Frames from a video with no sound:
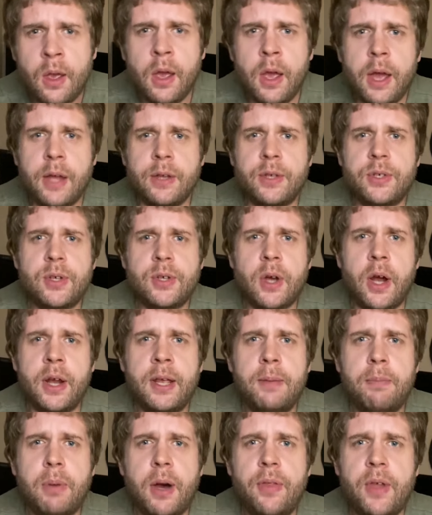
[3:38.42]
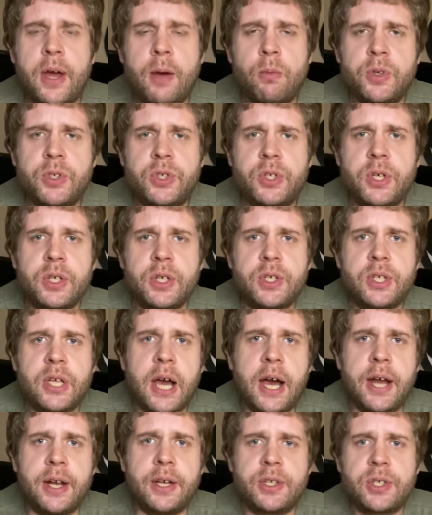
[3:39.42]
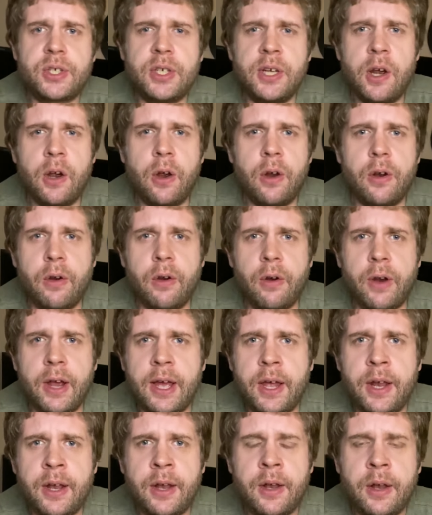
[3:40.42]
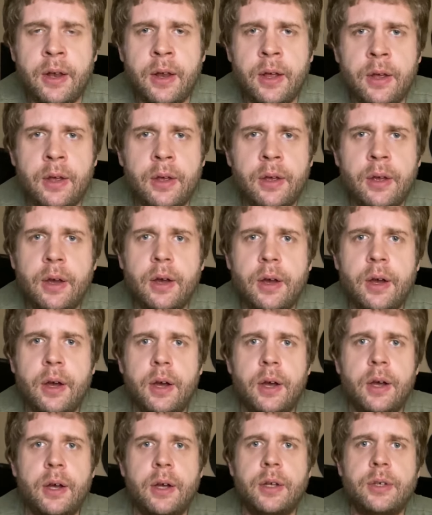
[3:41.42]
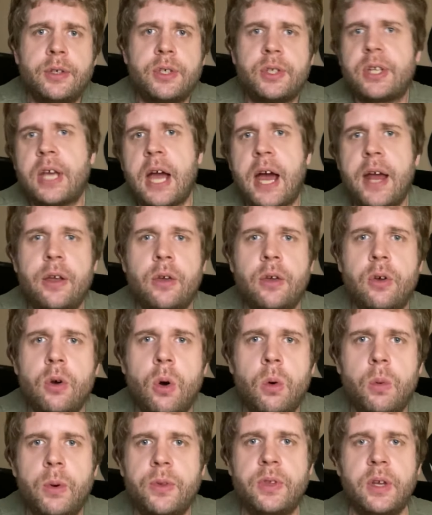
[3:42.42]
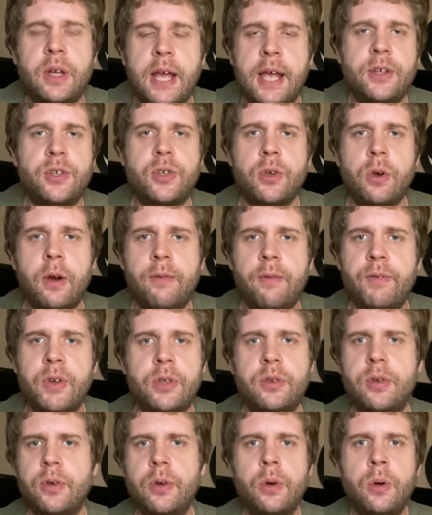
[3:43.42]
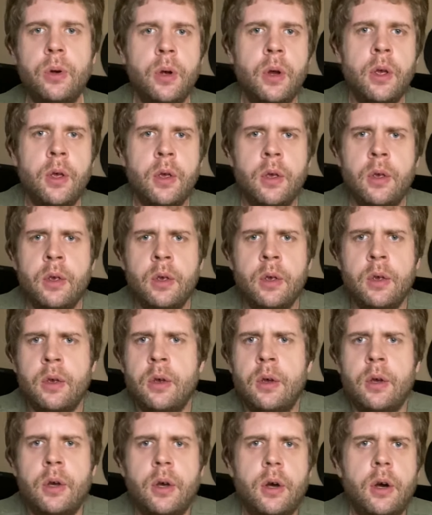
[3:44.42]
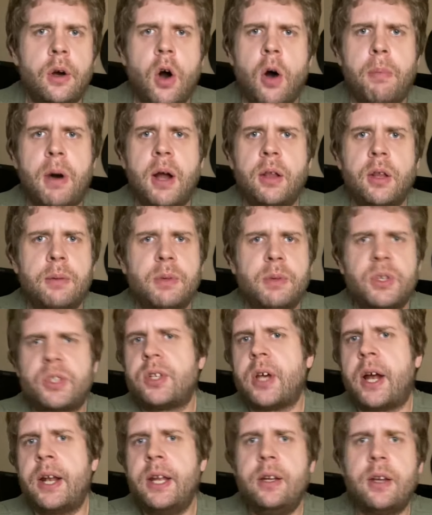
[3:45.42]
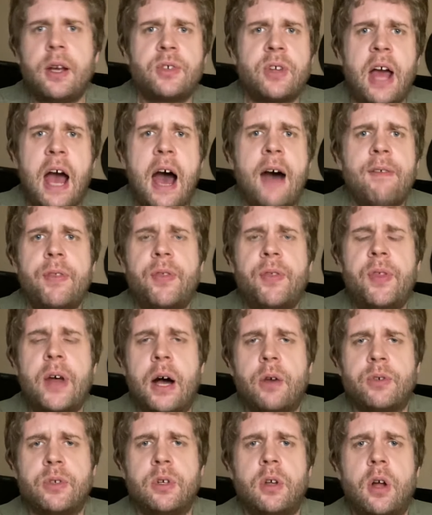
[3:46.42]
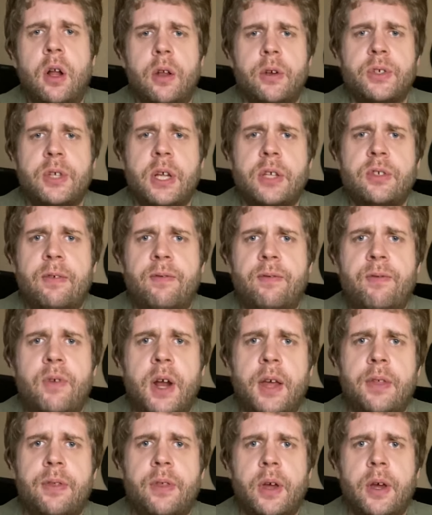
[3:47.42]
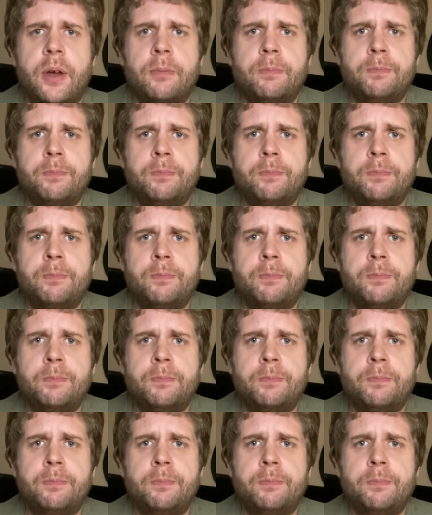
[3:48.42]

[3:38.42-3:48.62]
And Sonny by then was just kind of snaring her in, just kind of going with the nature of it too. All by limit. Sonny doesn't have $1,000. That's a funny thing.